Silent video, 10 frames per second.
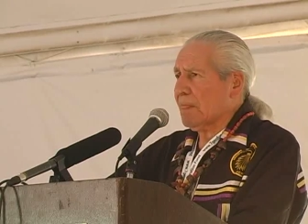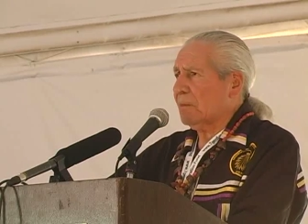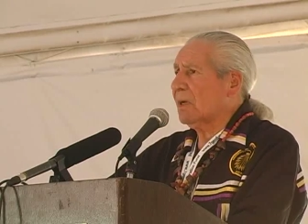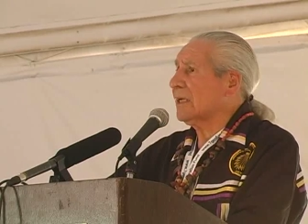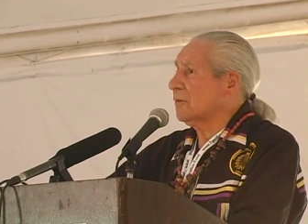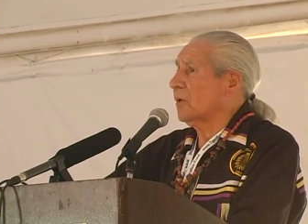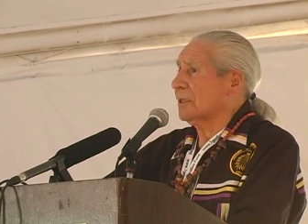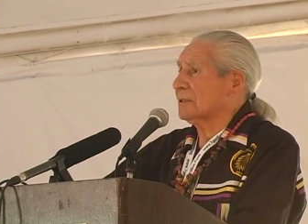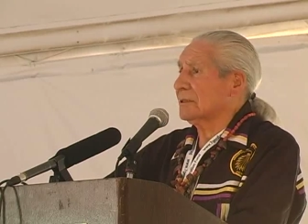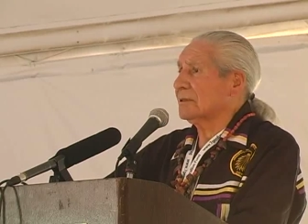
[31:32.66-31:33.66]
but it
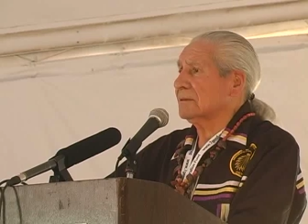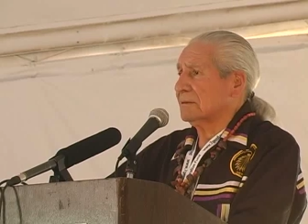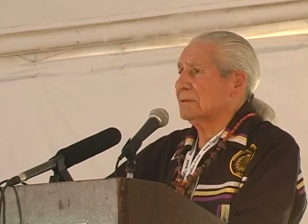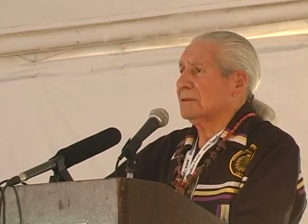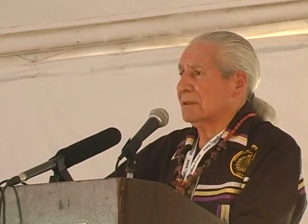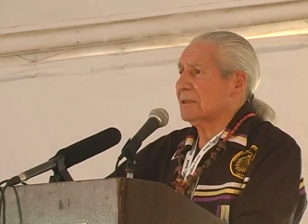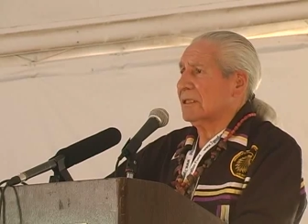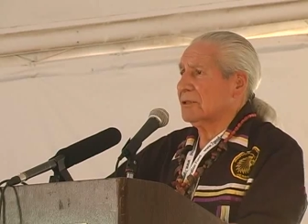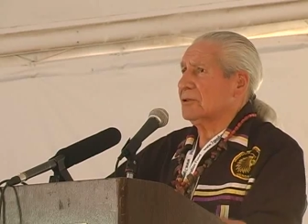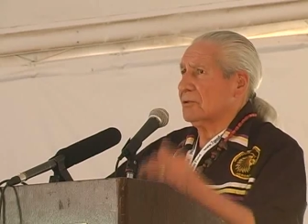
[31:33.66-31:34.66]
was the
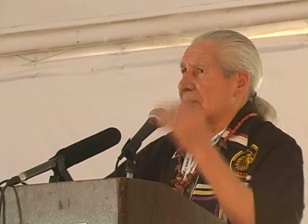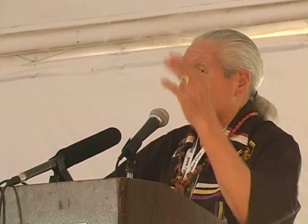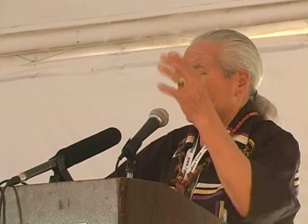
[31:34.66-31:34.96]
history.